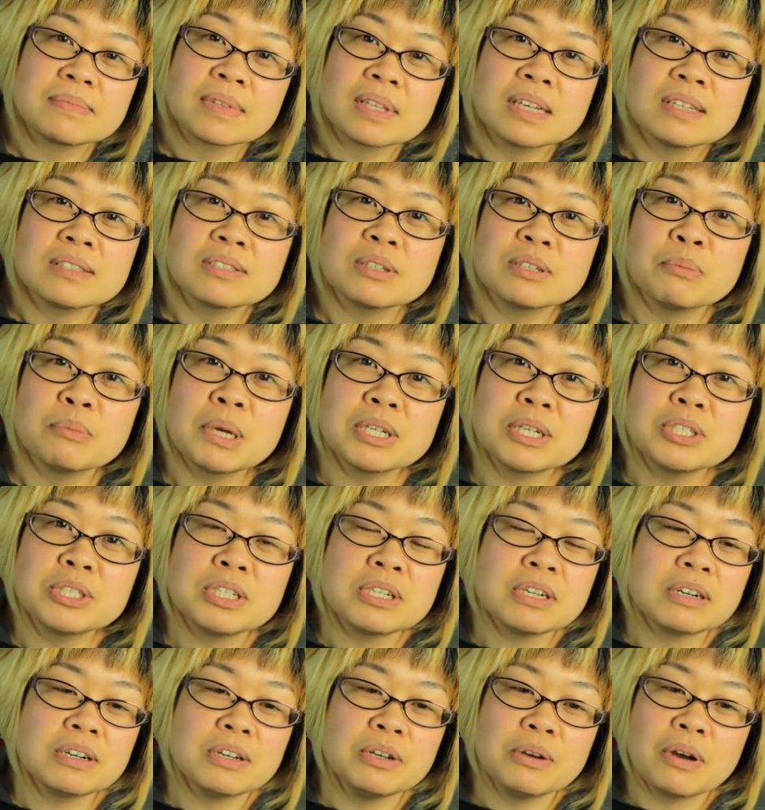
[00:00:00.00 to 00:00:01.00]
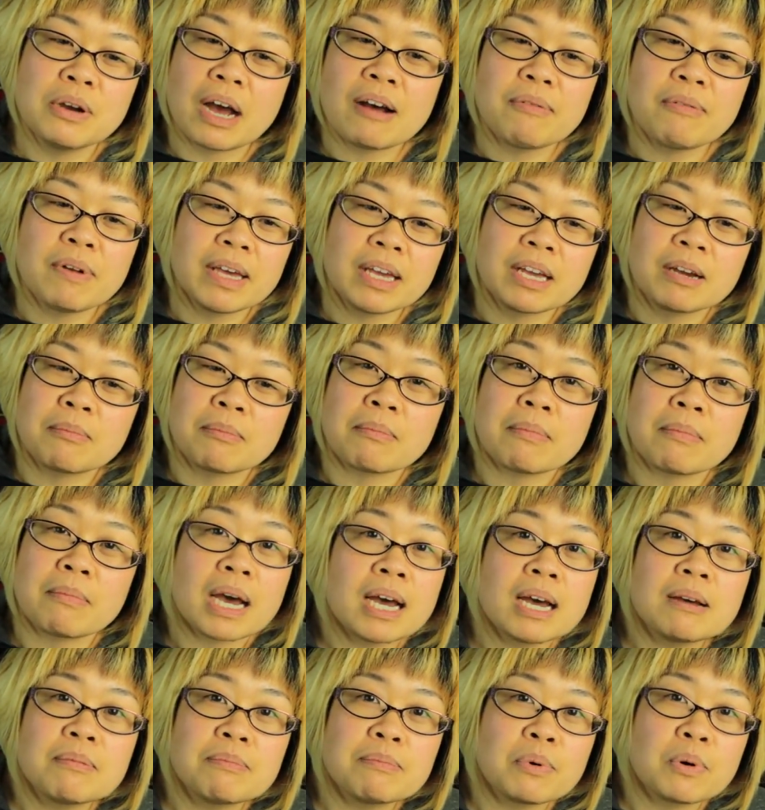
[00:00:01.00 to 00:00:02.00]
so make sure you have like a
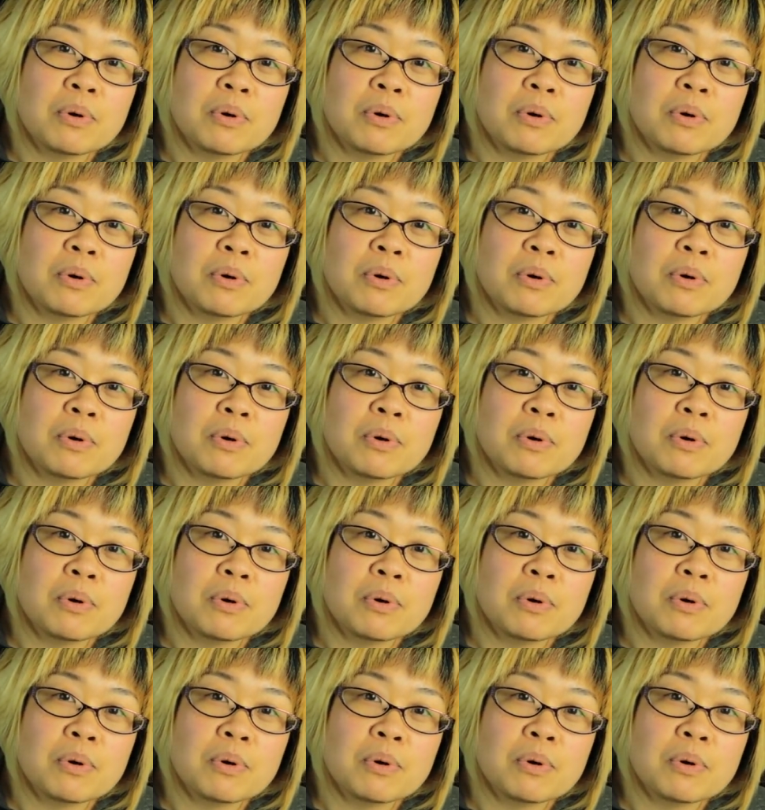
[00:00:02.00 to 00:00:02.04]
map